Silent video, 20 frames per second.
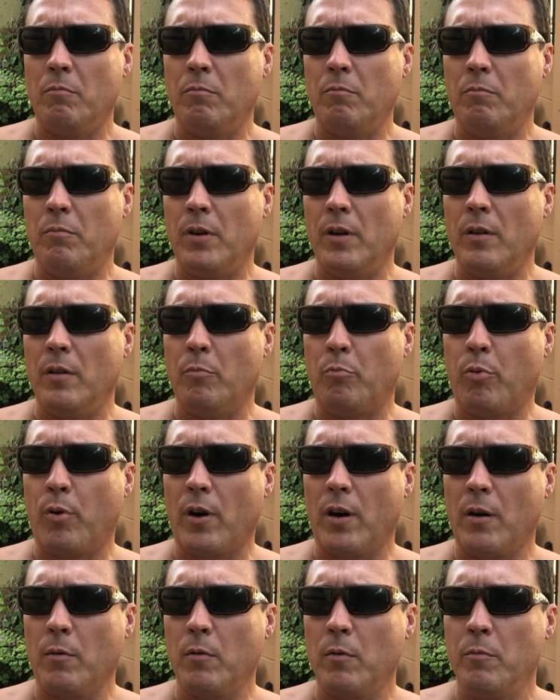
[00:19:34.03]
But the
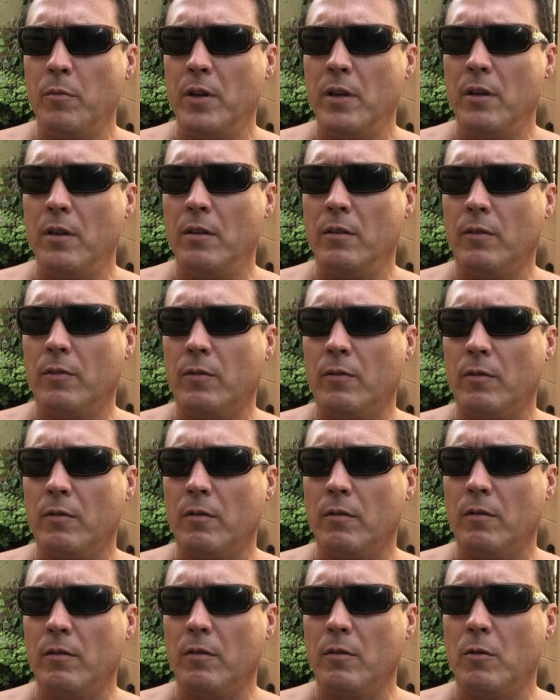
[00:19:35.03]
problem is,
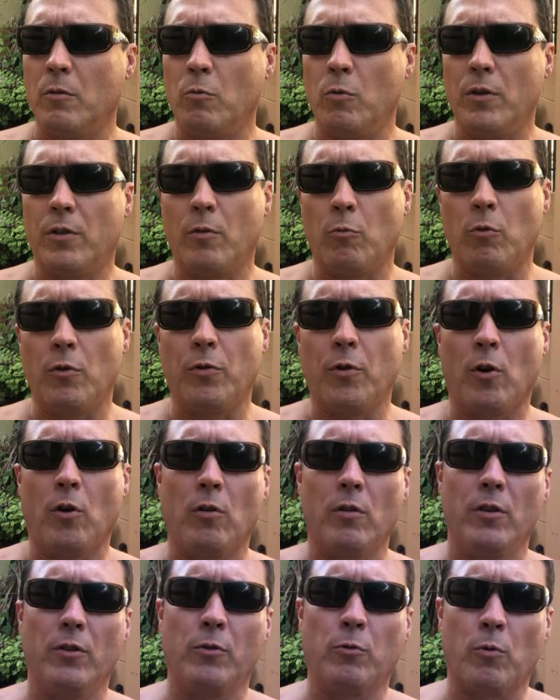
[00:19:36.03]
with all
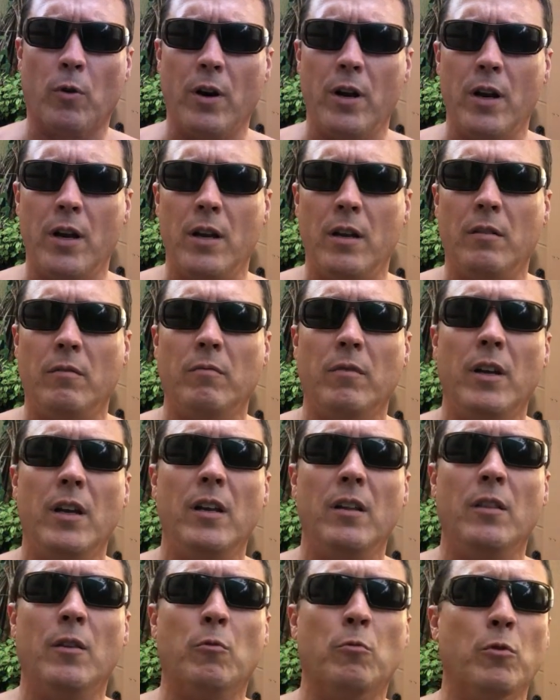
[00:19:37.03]
this rain
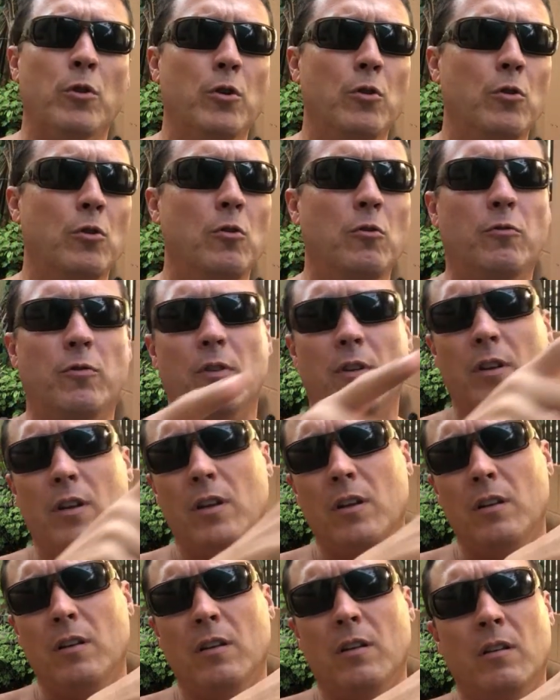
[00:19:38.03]
hitting the roof and
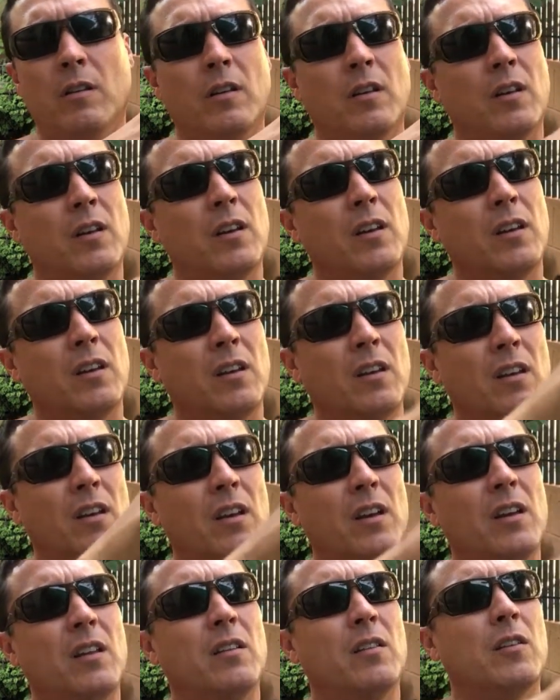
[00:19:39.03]
hitting
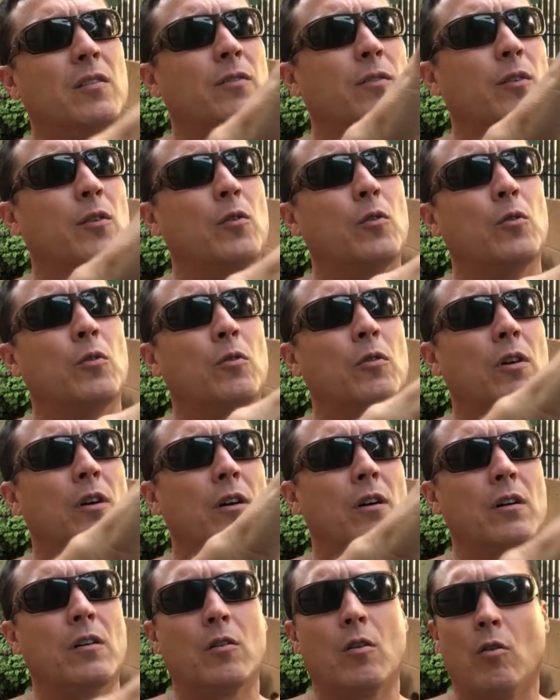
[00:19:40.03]
this
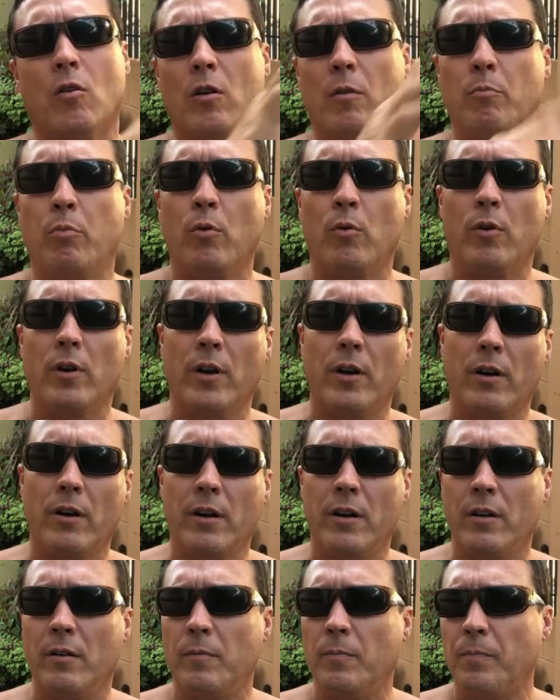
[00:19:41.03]
little carport
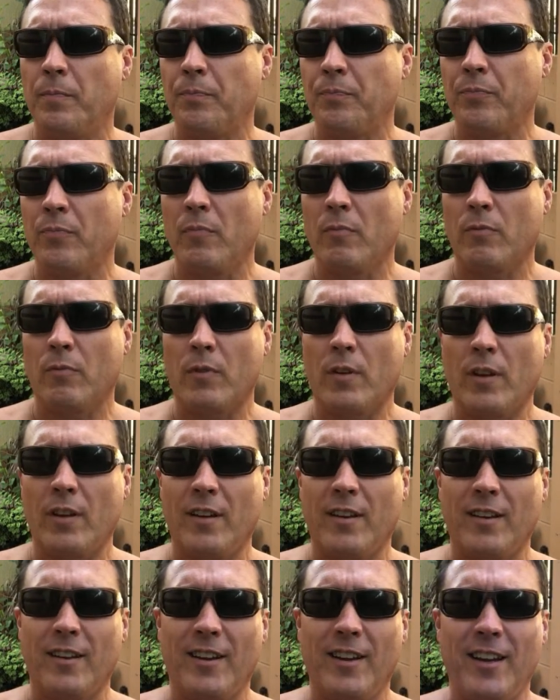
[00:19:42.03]
area,
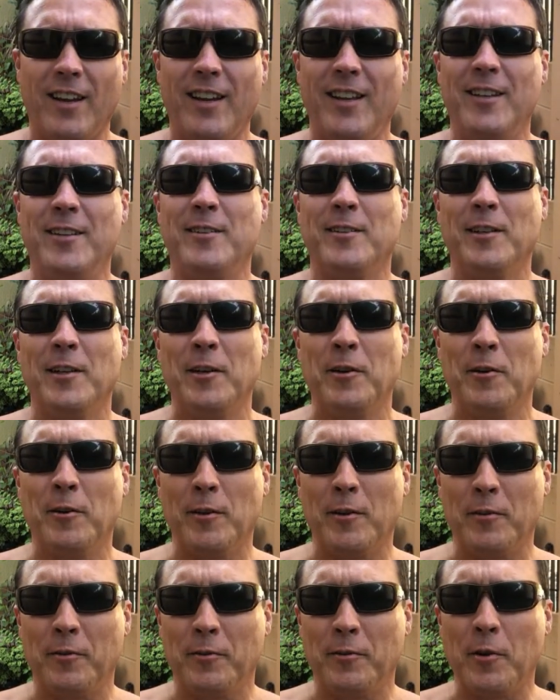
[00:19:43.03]
it is
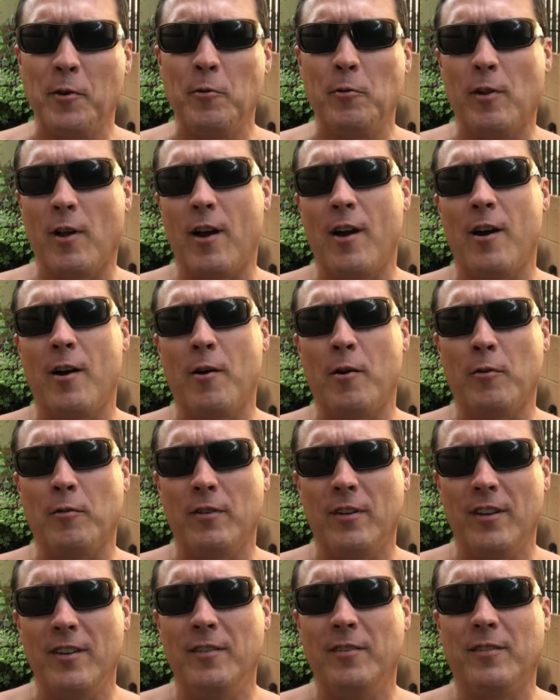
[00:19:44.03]
literally so loud
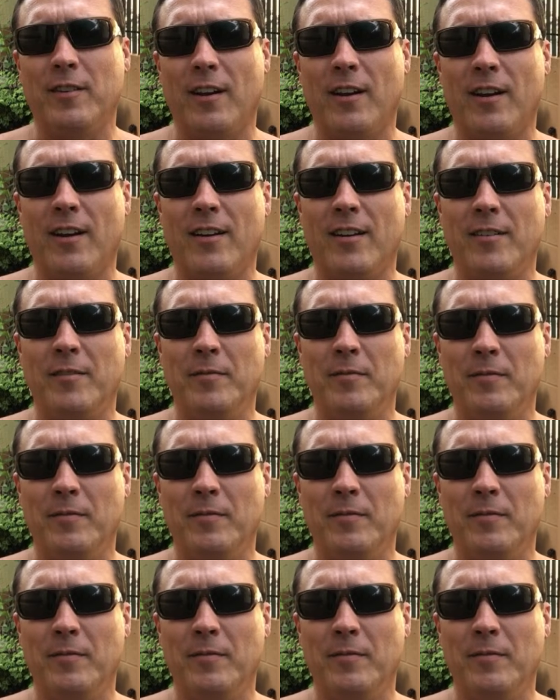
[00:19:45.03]
inside.